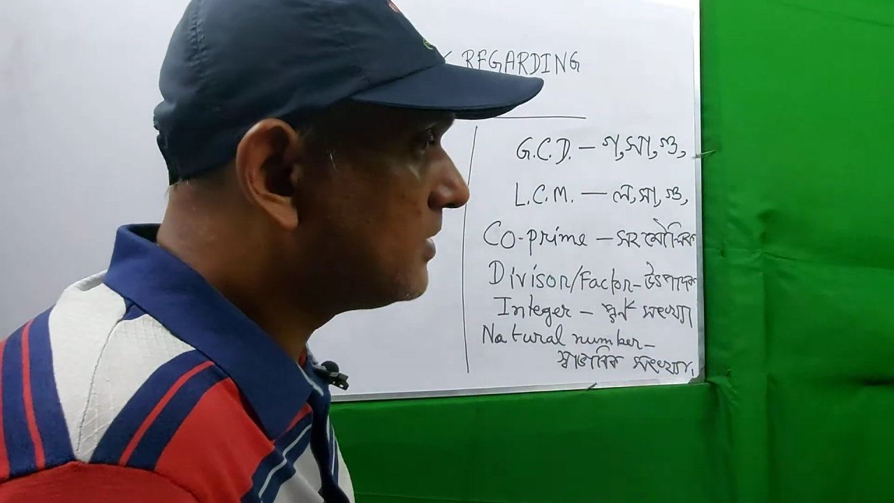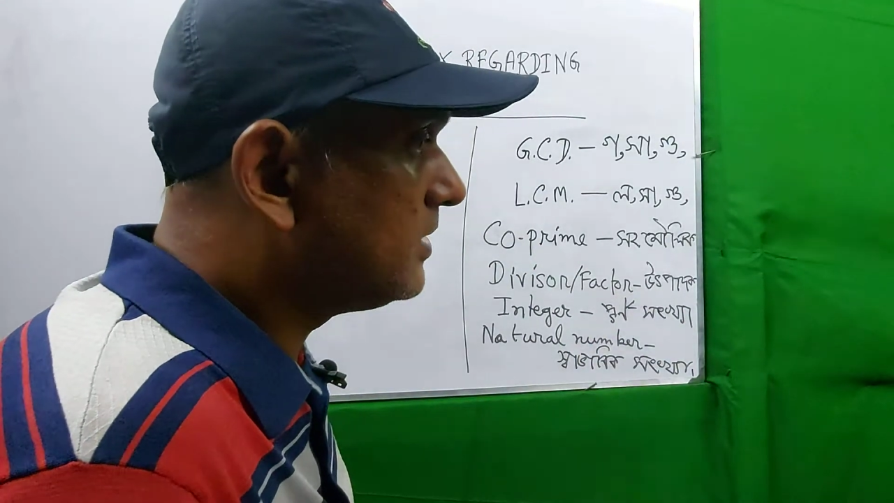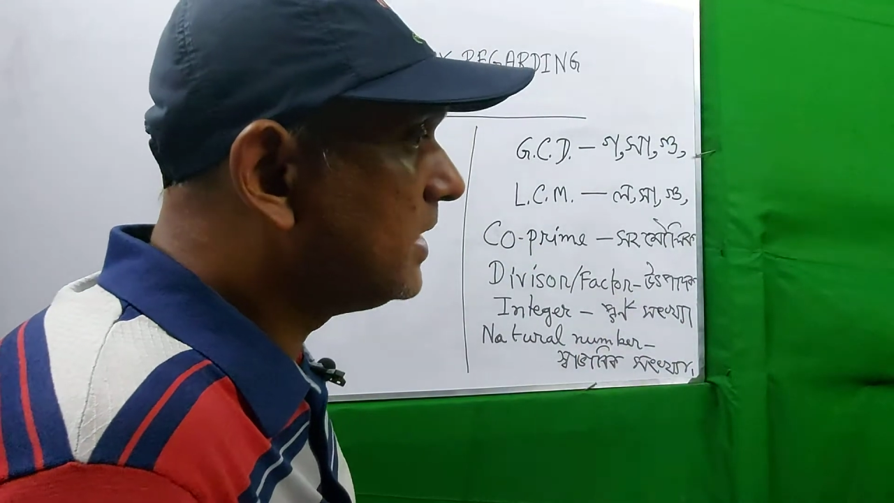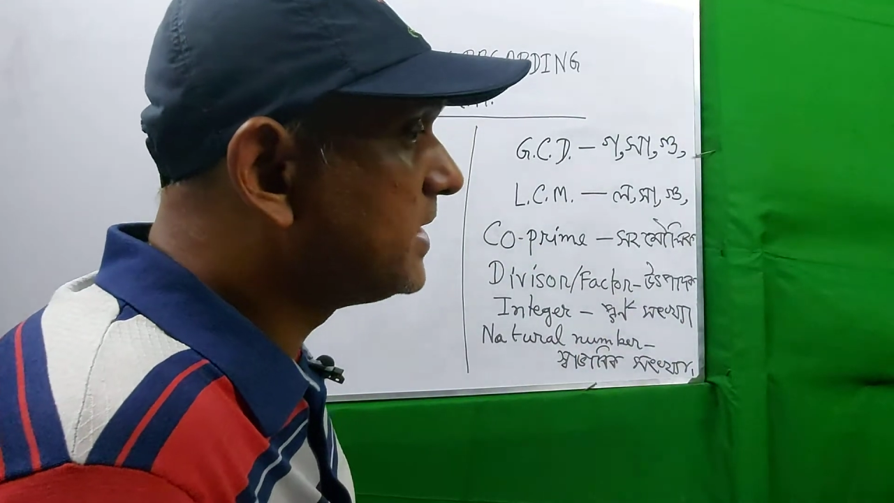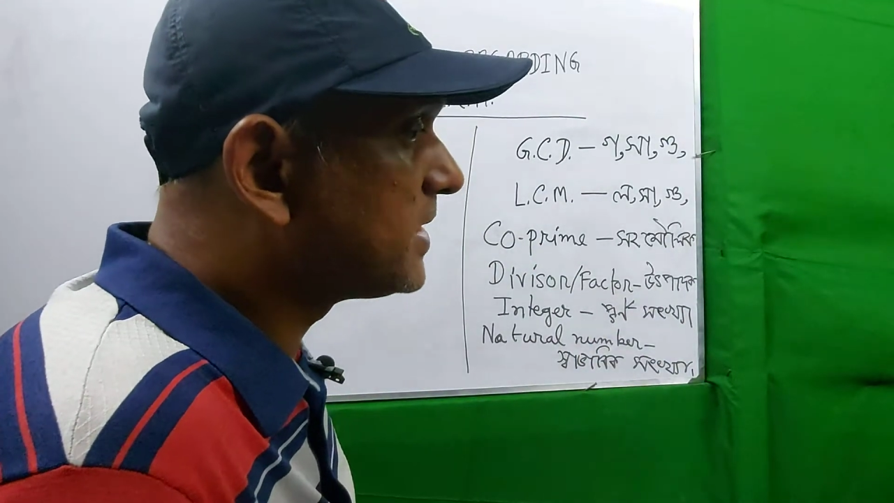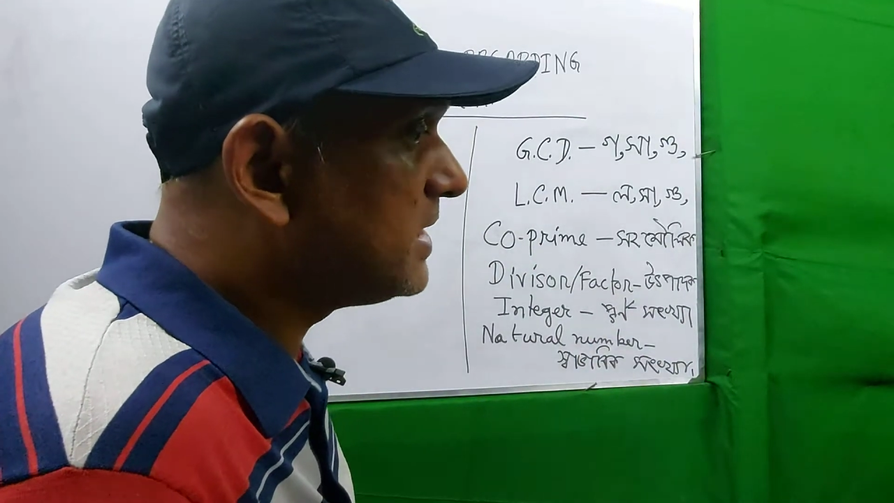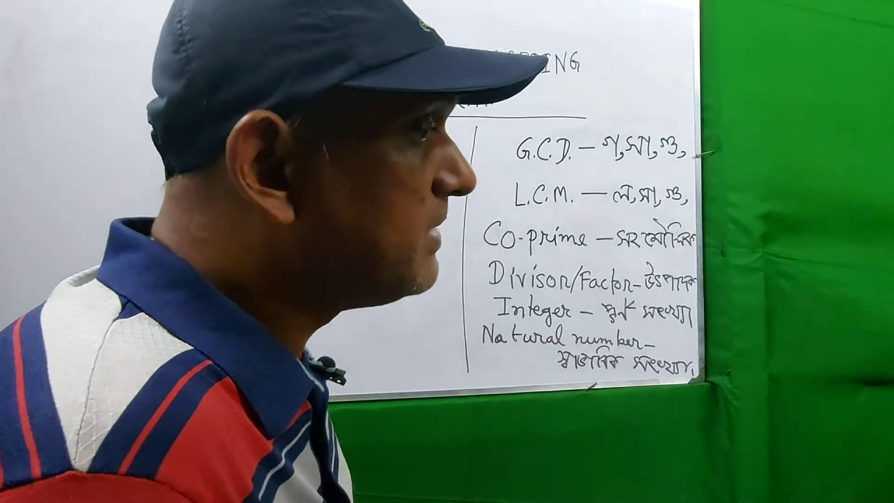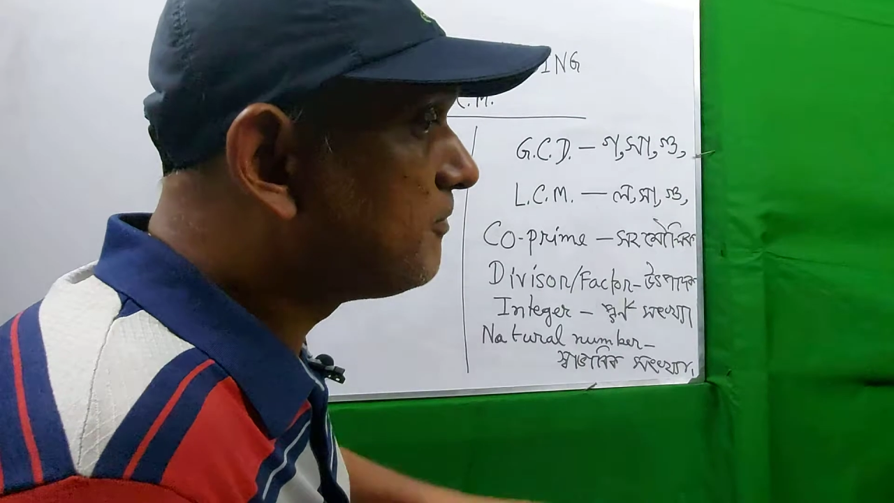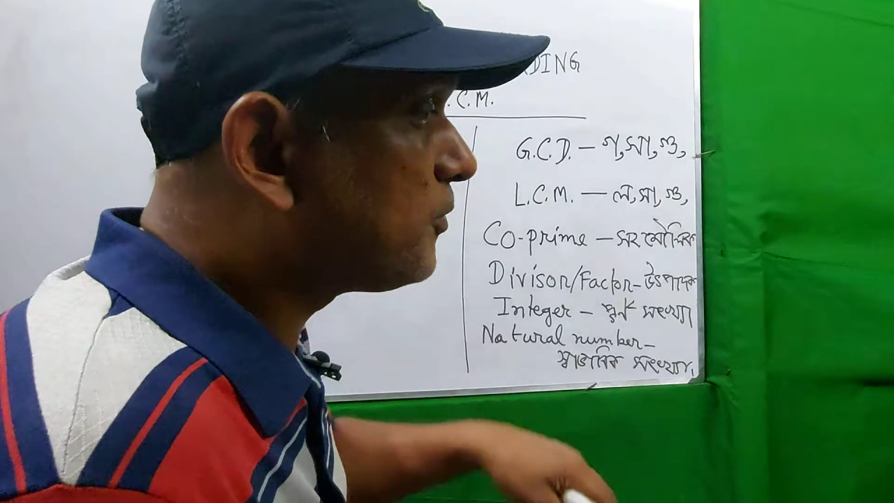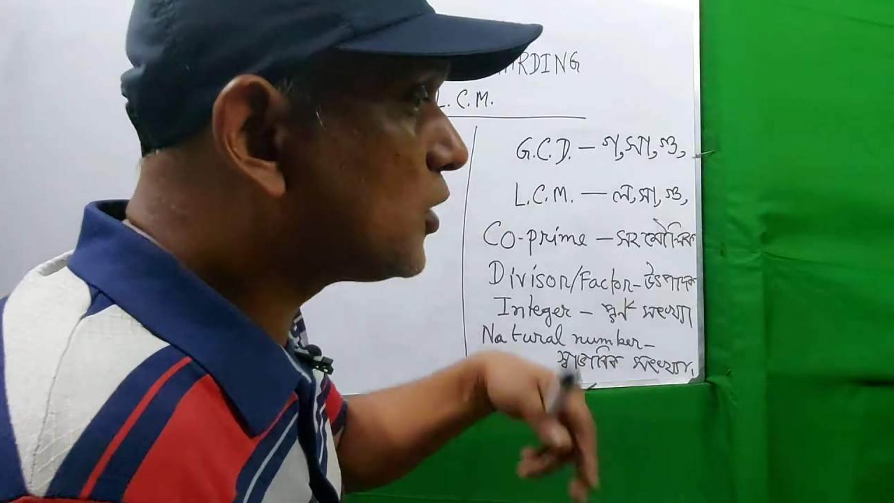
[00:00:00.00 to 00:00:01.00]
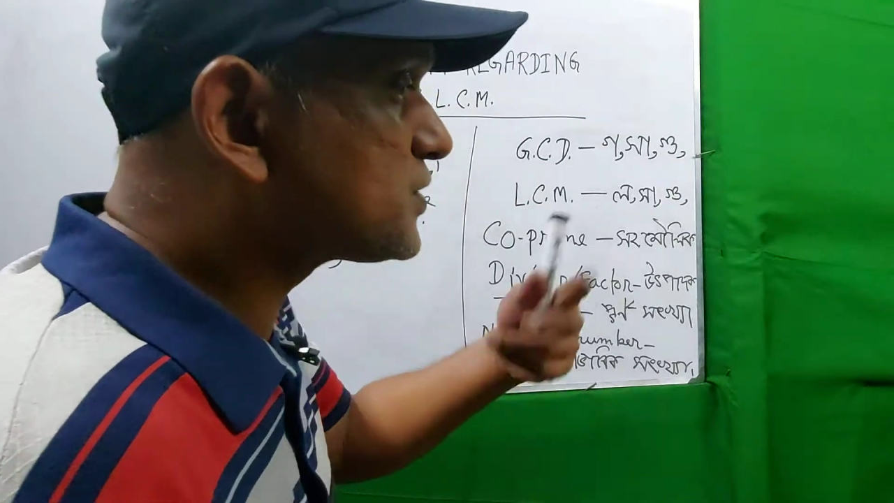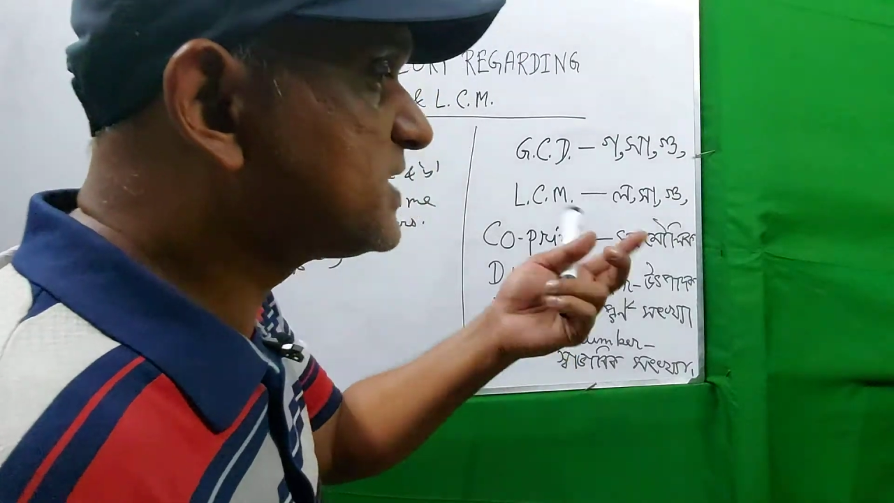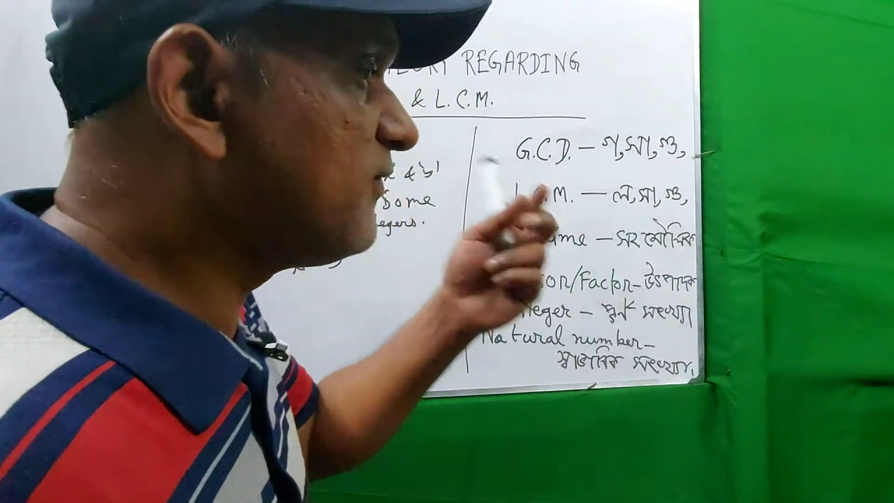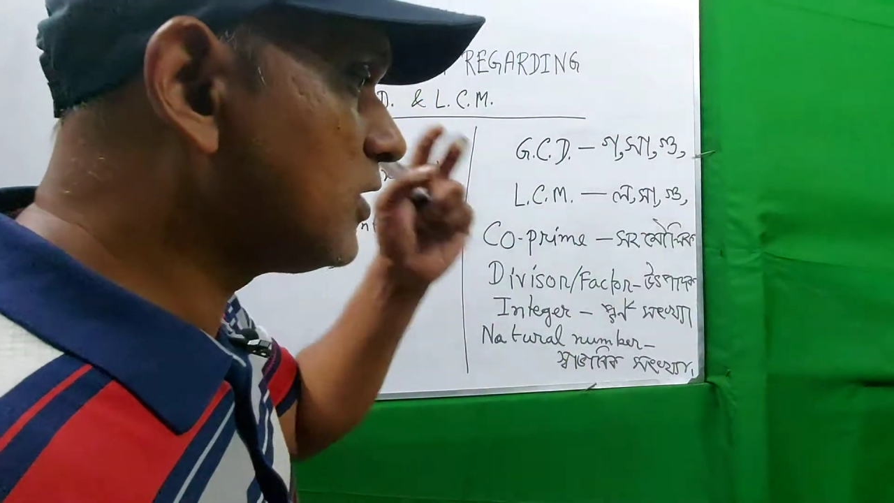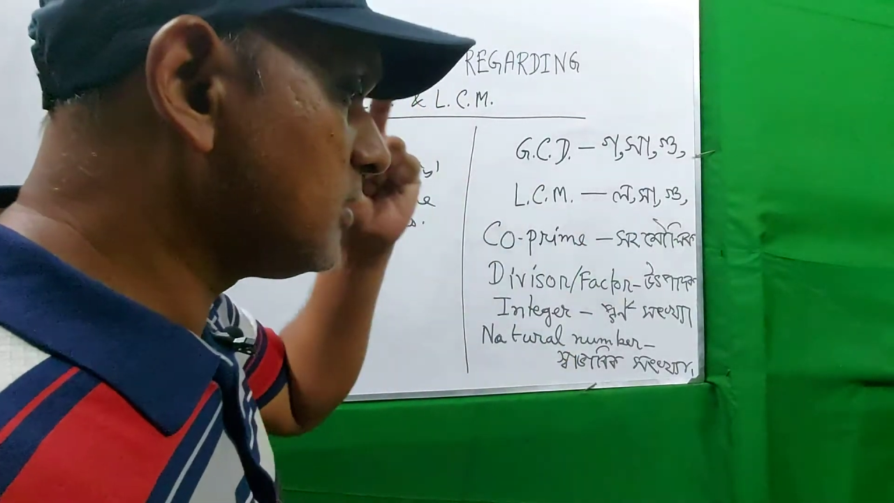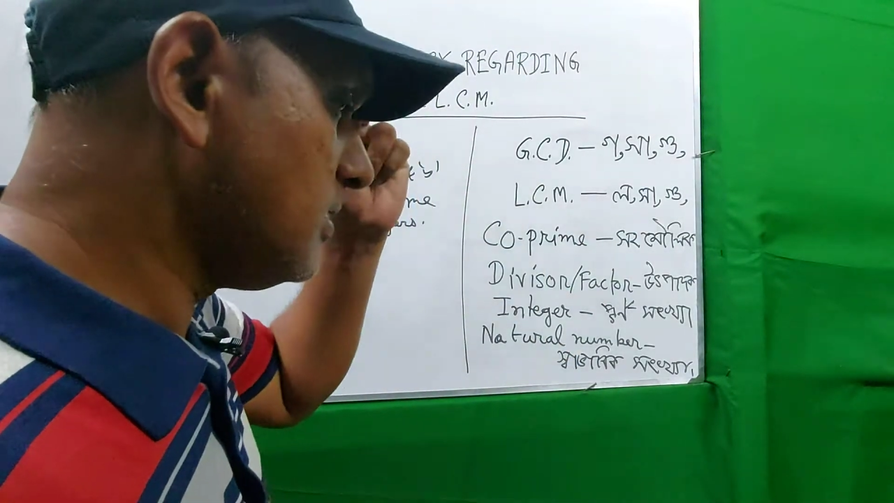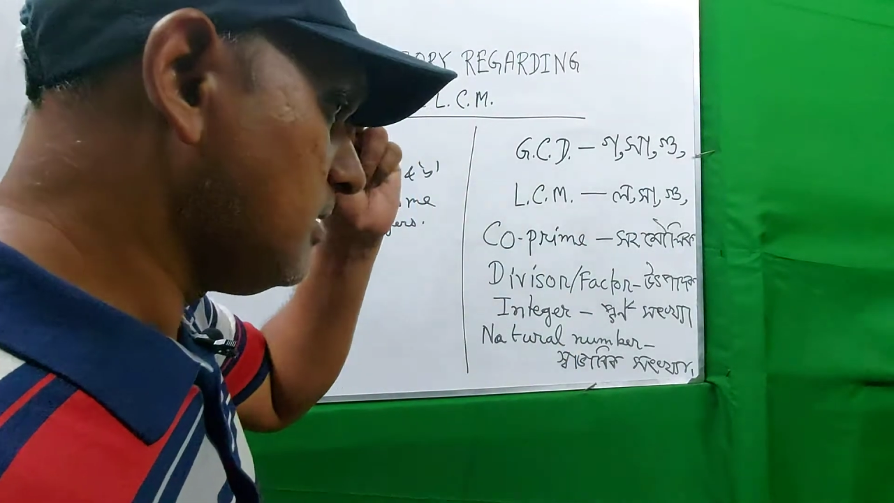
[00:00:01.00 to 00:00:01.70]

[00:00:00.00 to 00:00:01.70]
in an impossible